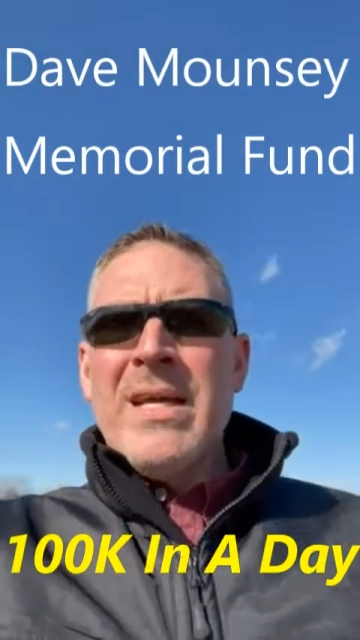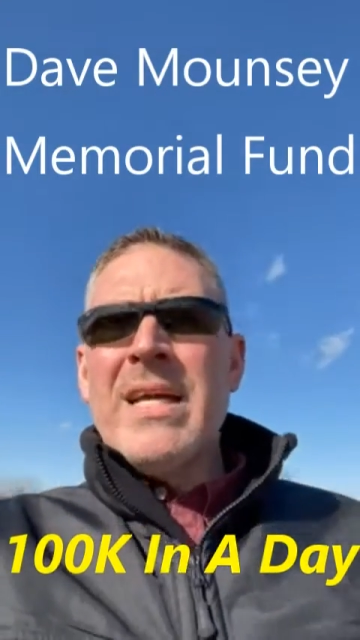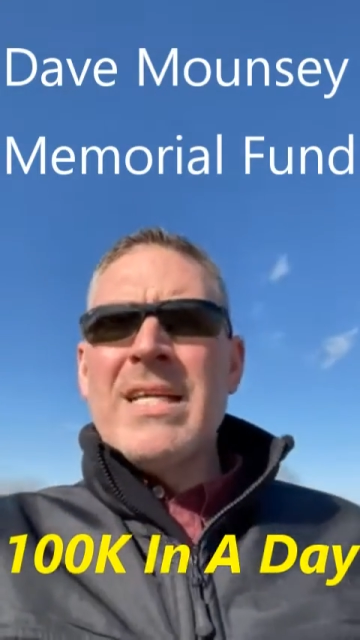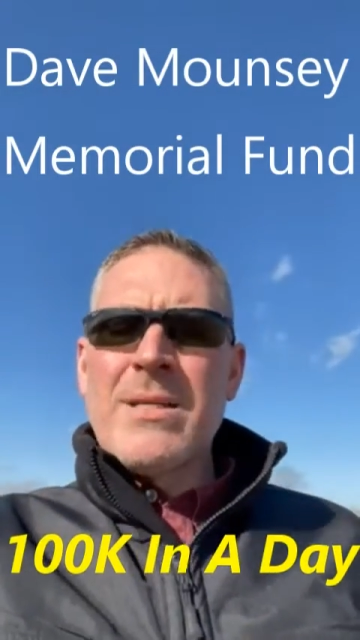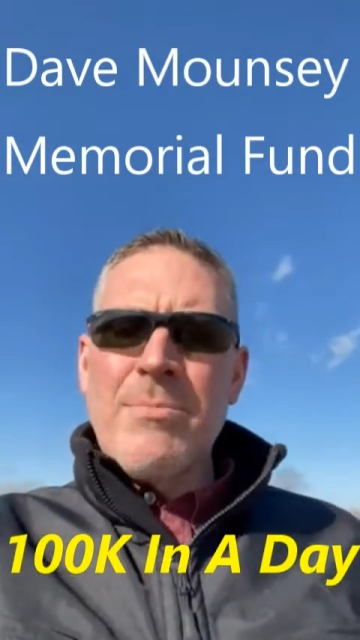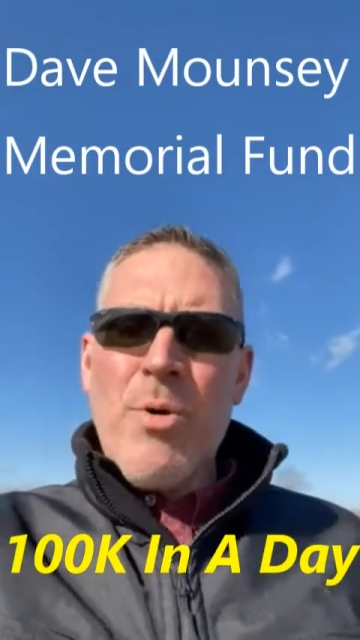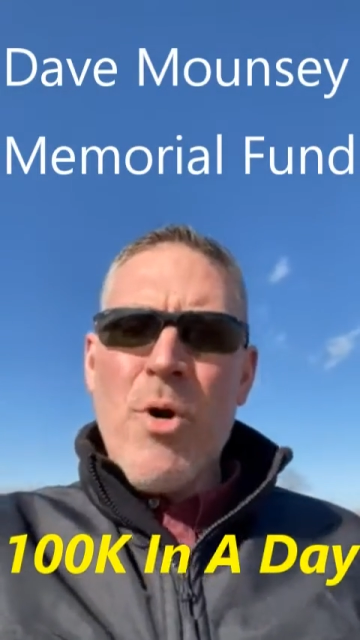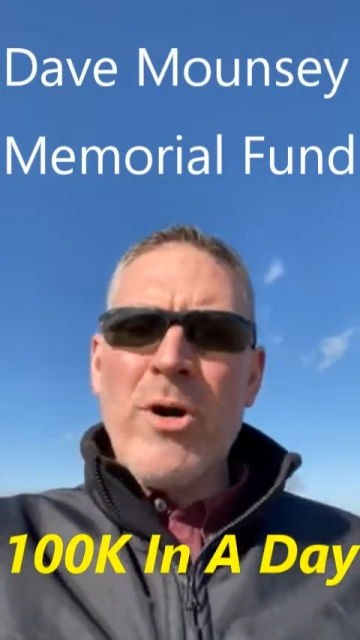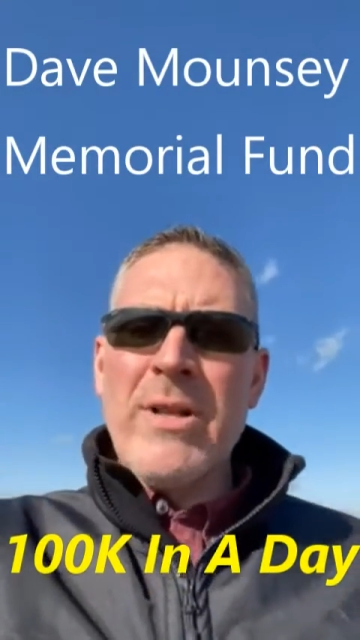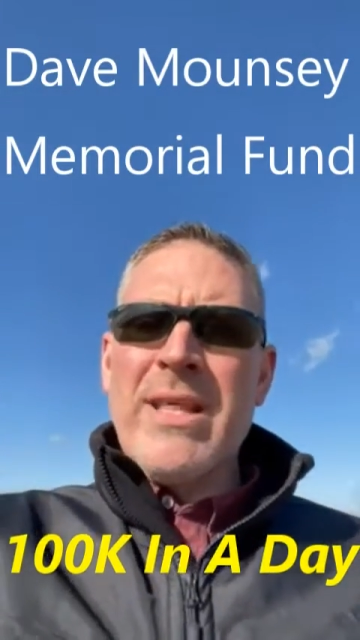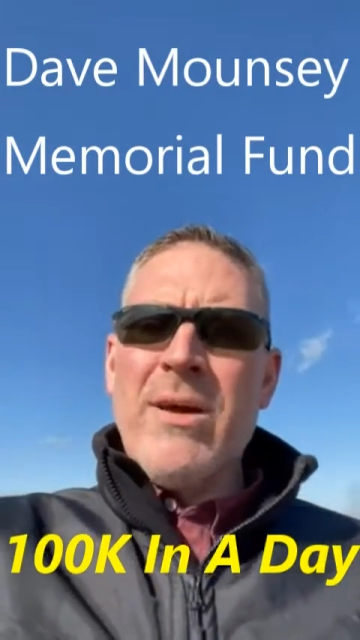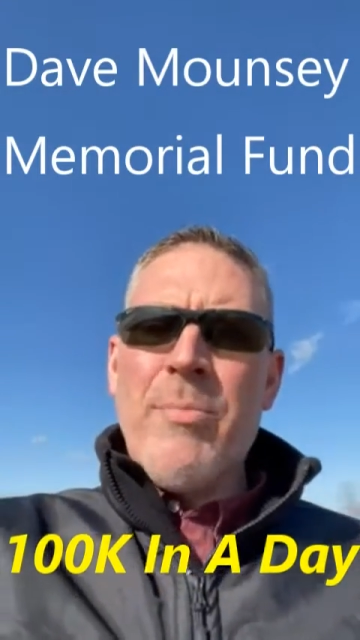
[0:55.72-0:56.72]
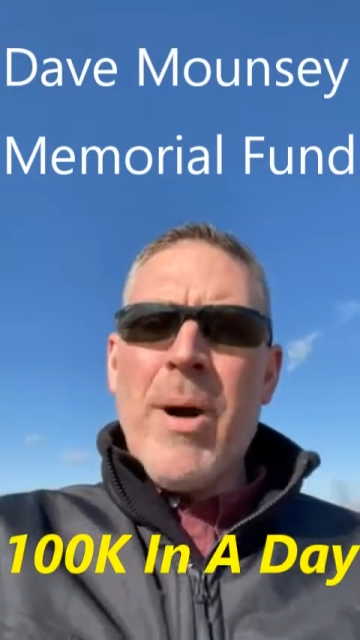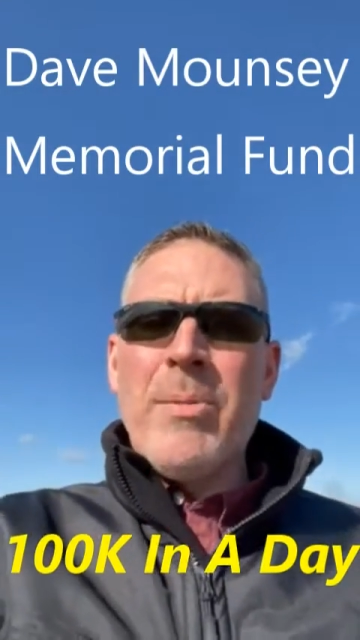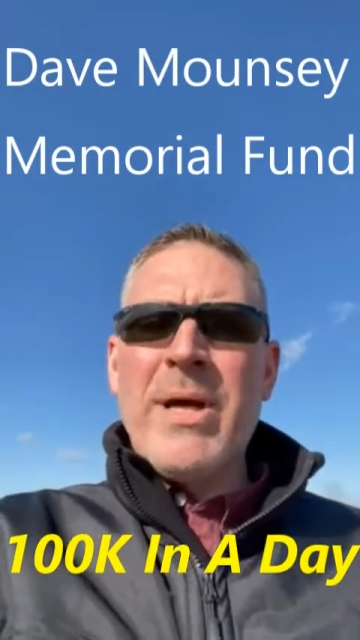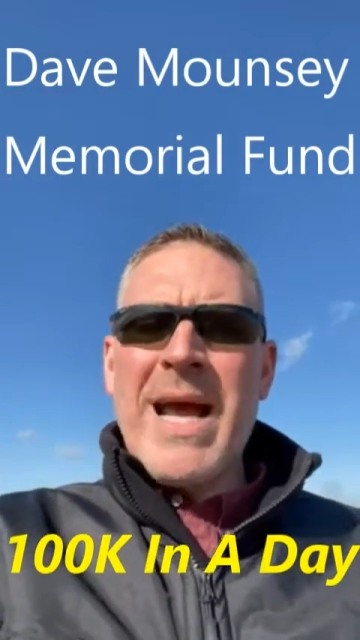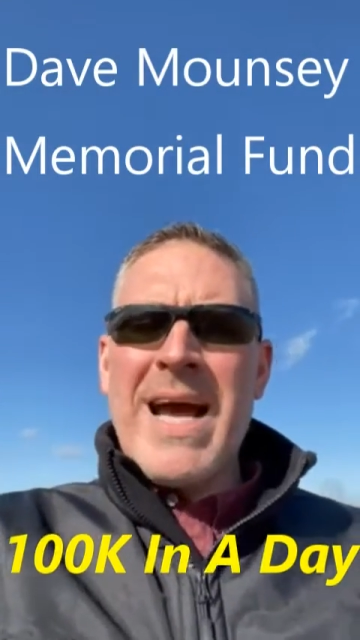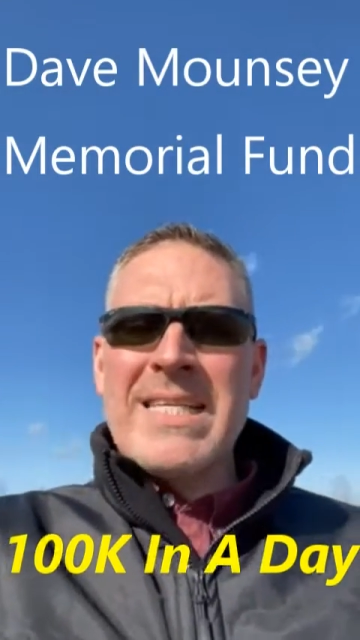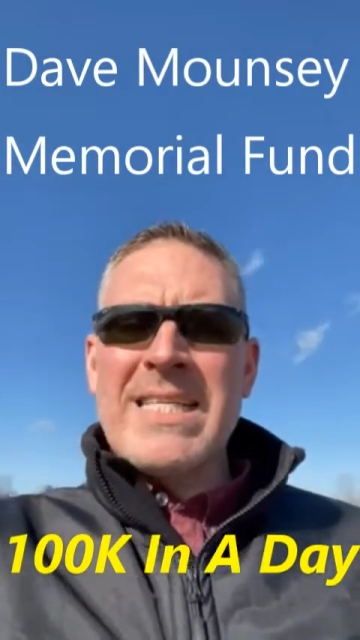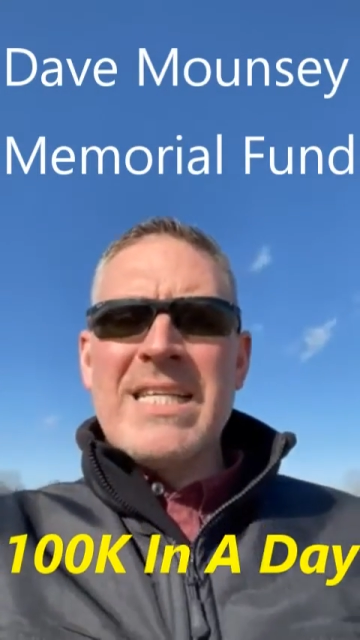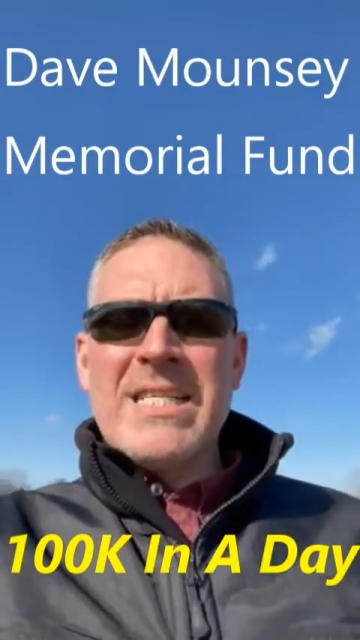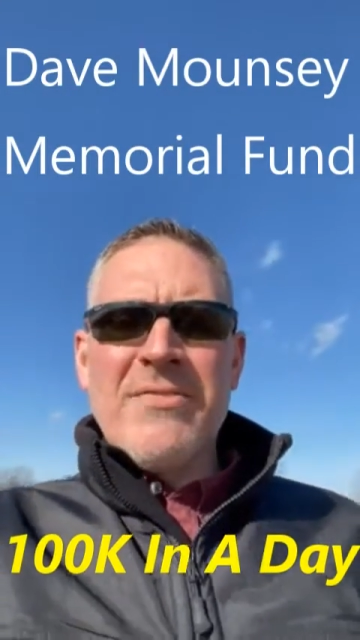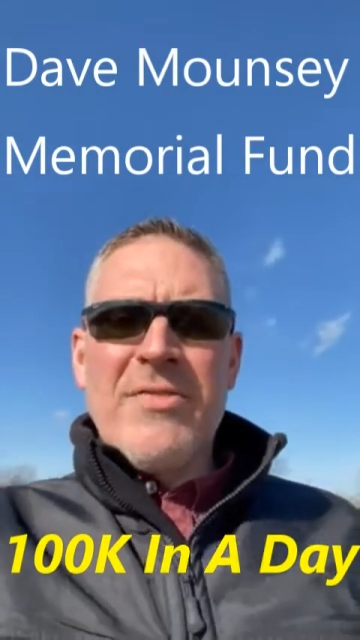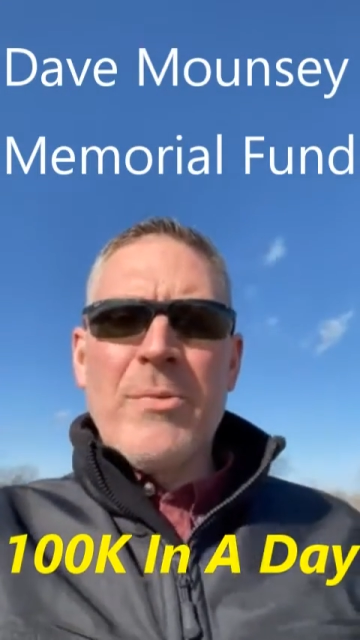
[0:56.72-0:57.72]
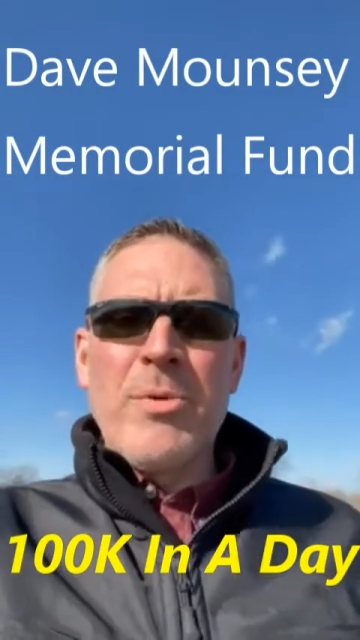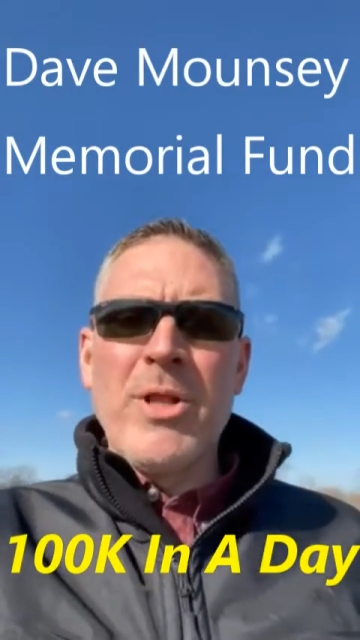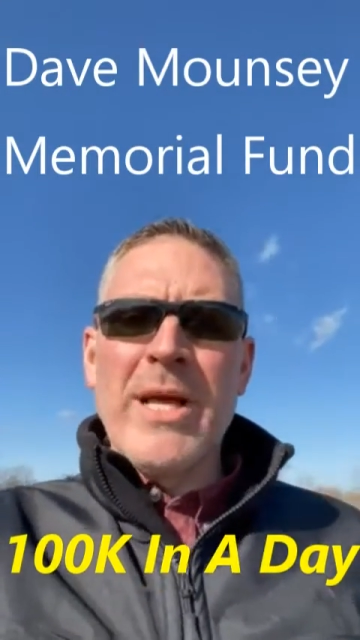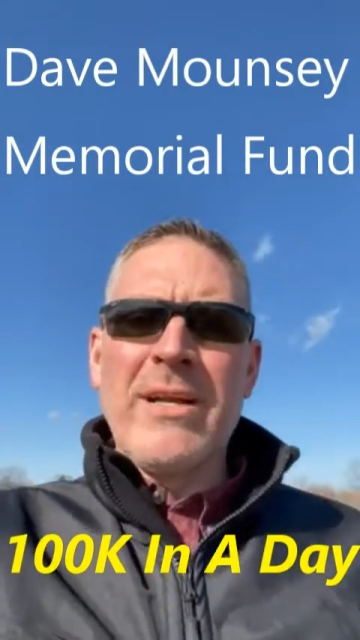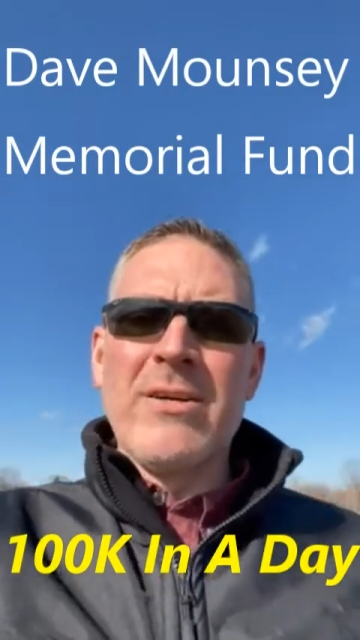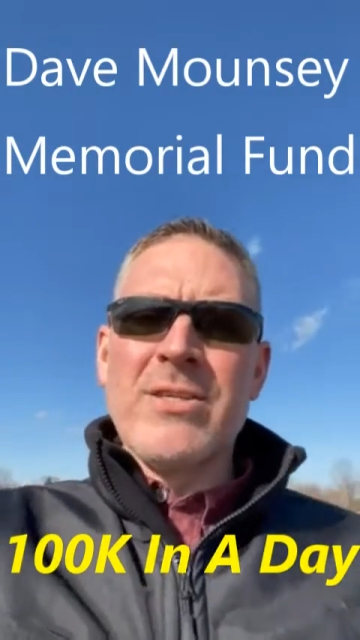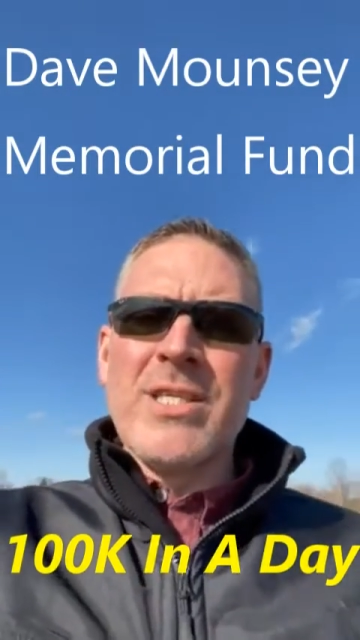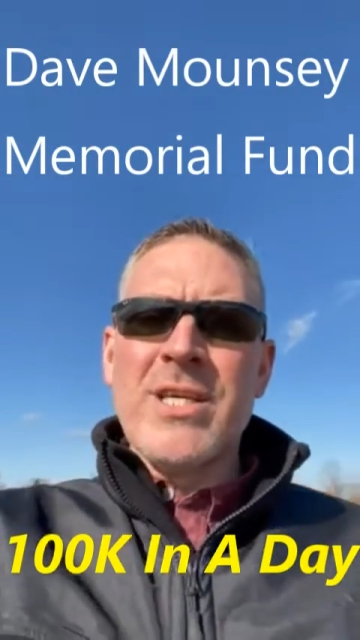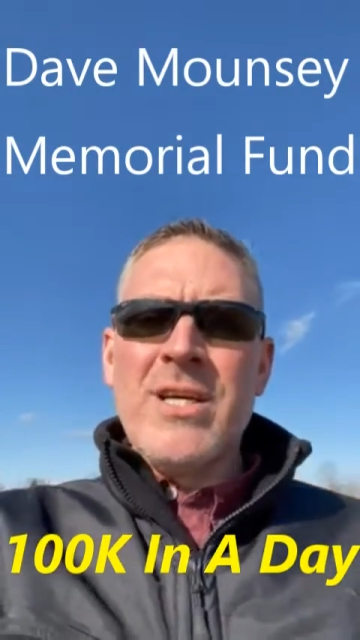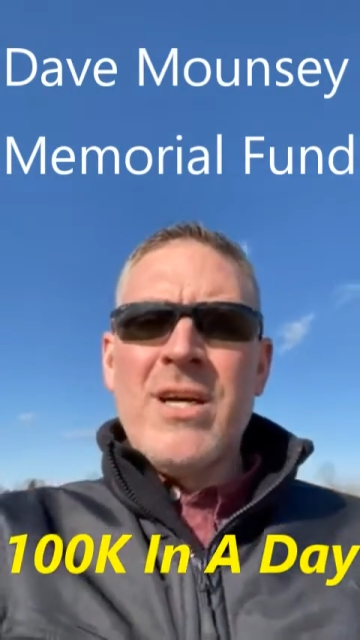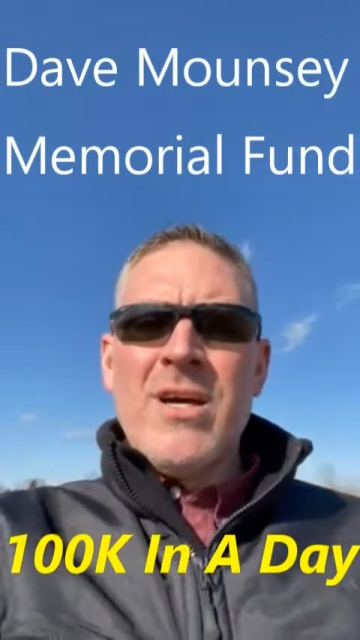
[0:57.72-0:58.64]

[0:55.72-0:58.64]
it's important that public access defibrillators